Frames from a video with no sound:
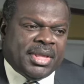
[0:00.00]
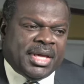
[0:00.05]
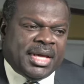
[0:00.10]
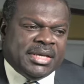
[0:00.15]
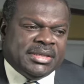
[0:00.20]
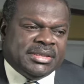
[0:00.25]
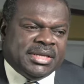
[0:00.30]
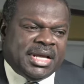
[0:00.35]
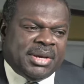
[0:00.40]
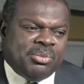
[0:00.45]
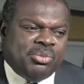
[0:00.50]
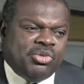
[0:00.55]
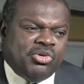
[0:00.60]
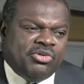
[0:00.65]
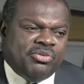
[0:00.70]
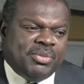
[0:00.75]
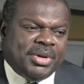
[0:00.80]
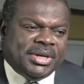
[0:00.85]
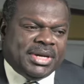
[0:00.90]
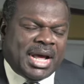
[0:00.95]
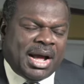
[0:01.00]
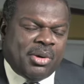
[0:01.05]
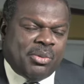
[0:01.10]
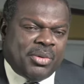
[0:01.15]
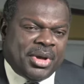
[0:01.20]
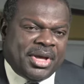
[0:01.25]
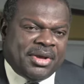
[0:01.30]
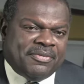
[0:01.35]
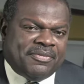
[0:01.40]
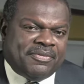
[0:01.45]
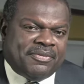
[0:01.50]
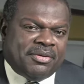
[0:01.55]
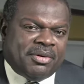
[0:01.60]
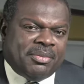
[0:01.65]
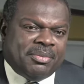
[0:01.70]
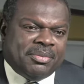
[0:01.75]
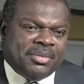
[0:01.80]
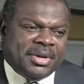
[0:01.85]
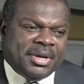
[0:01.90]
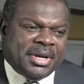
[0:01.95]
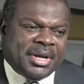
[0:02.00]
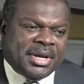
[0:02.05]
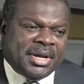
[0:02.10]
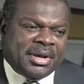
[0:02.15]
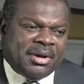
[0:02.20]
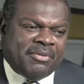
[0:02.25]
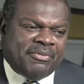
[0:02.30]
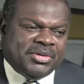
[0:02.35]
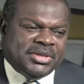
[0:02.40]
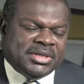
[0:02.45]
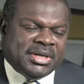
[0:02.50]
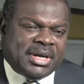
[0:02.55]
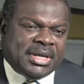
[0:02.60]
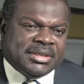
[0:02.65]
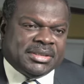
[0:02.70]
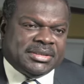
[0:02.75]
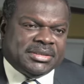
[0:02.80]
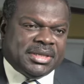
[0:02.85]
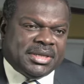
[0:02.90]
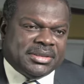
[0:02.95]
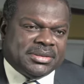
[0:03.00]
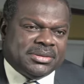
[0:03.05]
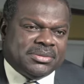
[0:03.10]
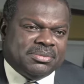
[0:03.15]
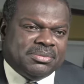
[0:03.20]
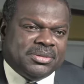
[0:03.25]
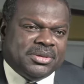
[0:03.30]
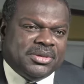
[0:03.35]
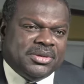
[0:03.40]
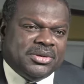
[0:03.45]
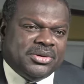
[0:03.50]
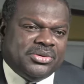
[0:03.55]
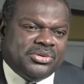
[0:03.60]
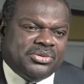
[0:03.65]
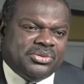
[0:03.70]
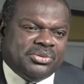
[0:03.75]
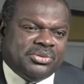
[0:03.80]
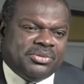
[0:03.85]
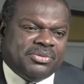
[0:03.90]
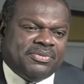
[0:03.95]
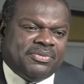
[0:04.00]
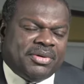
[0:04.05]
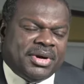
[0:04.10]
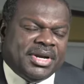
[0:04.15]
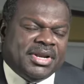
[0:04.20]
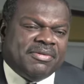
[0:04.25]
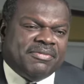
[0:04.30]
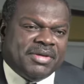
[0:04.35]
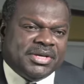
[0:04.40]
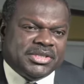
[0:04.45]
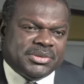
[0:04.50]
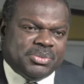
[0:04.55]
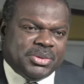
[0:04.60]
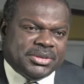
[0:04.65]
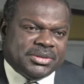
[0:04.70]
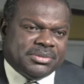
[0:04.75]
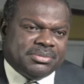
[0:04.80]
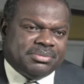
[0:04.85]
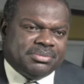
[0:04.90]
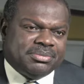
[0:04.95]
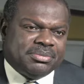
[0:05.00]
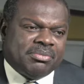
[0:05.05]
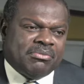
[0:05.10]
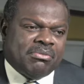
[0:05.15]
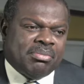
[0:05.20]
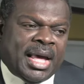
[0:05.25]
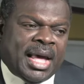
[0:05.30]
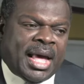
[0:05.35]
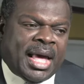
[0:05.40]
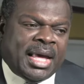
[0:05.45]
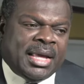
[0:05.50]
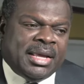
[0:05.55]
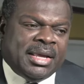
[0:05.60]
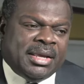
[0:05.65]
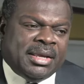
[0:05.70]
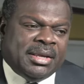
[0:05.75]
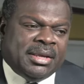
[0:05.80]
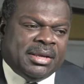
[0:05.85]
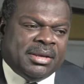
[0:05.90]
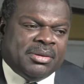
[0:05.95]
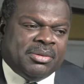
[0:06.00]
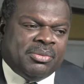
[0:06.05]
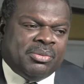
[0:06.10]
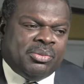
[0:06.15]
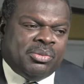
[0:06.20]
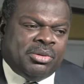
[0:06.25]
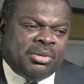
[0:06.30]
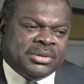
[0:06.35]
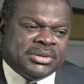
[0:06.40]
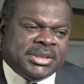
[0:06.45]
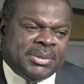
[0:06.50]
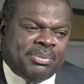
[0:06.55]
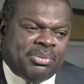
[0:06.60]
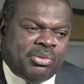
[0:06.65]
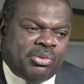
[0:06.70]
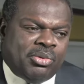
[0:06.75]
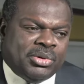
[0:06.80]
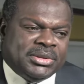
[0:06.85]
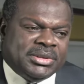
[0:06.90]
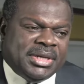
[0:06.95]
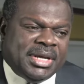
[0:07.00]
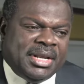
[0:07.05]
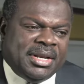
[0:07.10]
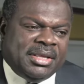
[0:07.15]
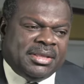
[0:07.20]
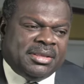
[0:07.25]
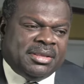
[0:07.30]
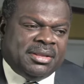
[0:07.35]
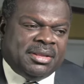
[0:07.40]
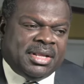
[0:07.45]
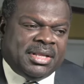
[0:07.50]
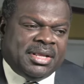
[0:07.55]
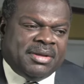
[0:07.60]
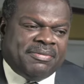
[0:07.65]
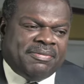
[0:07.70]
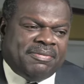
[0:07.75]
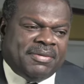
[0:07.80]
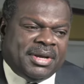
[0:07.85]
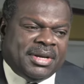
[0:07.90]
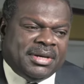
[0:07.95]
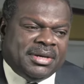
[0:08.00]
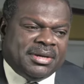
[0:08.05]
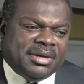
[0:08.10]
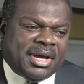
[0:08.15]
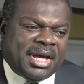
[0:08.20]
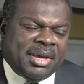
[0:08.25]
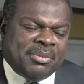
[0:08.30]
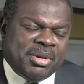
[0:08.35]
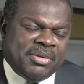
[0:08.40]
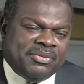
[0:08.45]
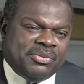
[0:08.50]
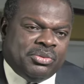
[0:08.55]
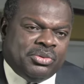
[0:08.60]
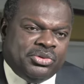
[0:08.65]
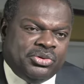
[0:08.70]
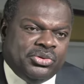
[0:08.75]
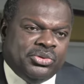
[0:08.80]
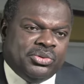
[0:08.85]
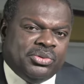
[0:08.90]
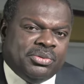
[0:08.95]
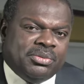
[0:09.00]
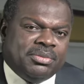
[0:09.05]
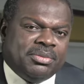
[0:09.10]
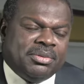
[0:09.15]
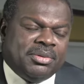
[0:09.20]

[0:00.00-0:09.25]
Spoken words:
is a movement away from official assistance to foreign investment. I will support anything that the fund IMF will do